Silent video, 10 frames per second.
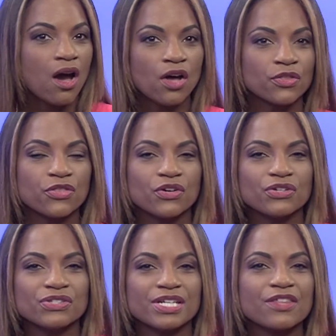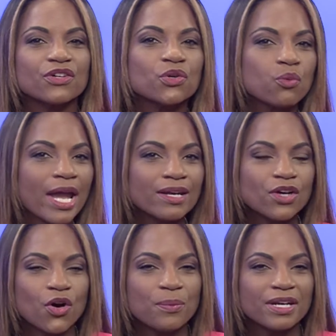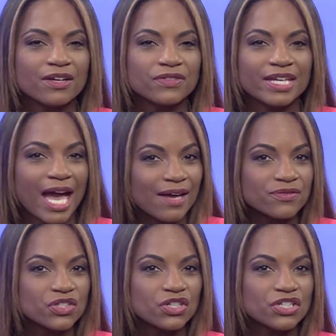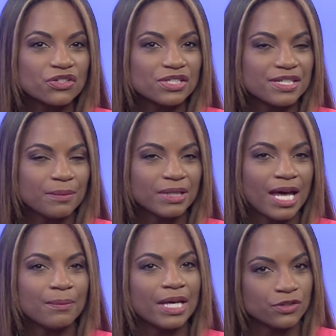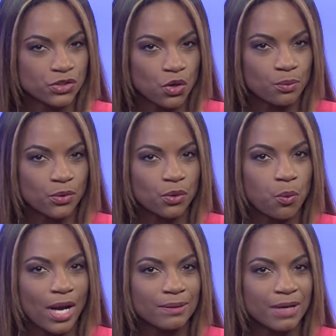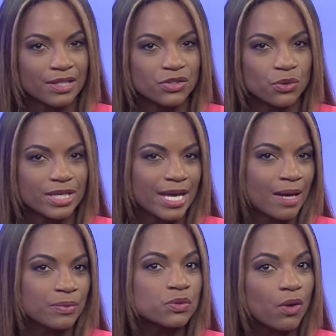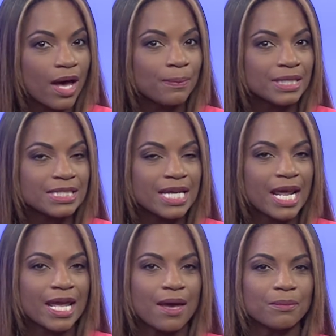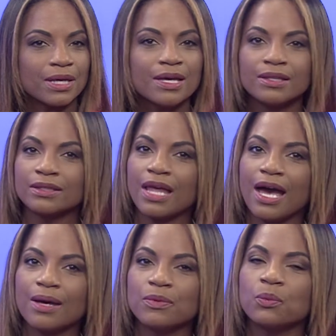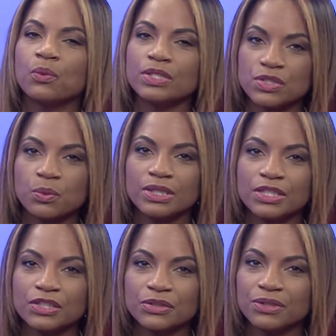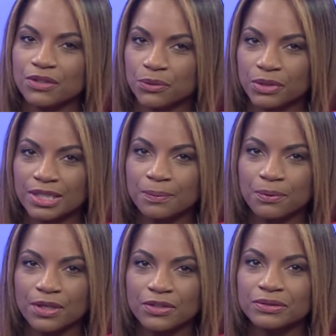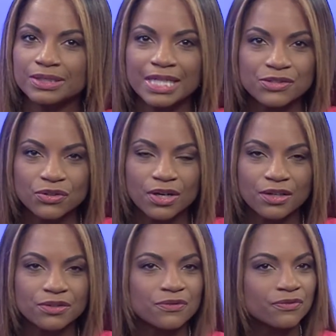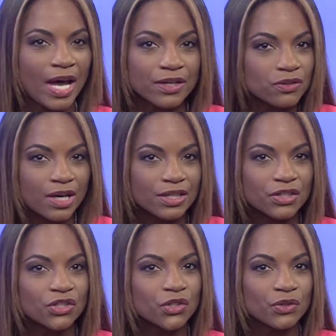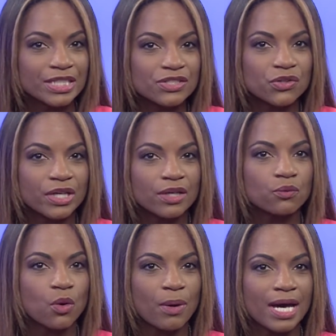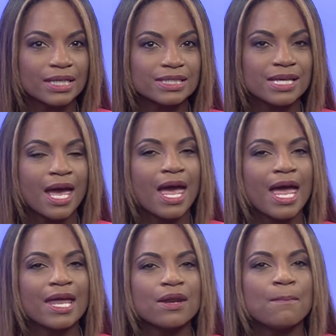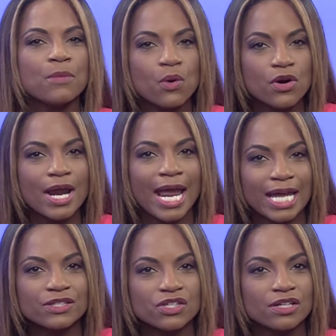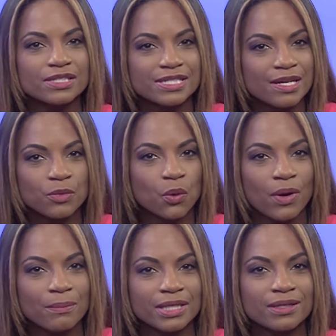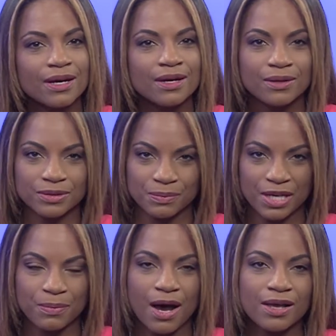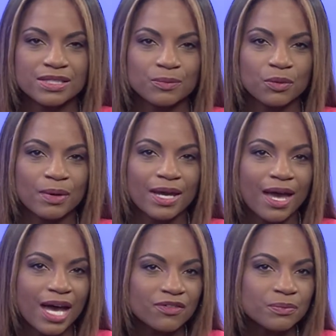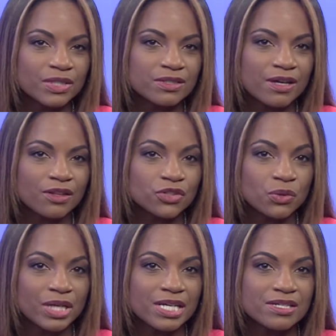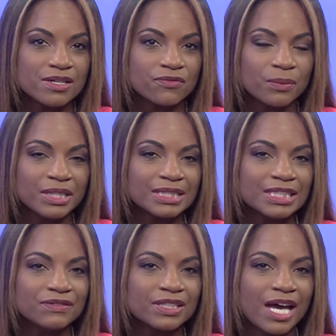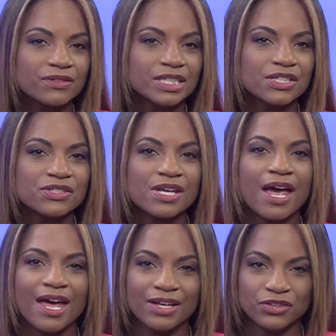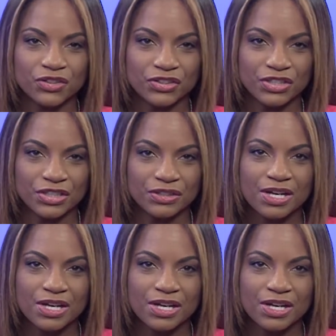On Thursday, the grand opening of the Cavs Goodyear STEM Lab at Stonebrook White Montessori campus will happen at 10 a.m. The lab, which will include a 3D printer, laser cutter, vinyl cutter, green screen, robotics, and more hands-on STEM equipment, was made possible by a half million dollar donation from the Cleveland Cavaliers and Goodyear.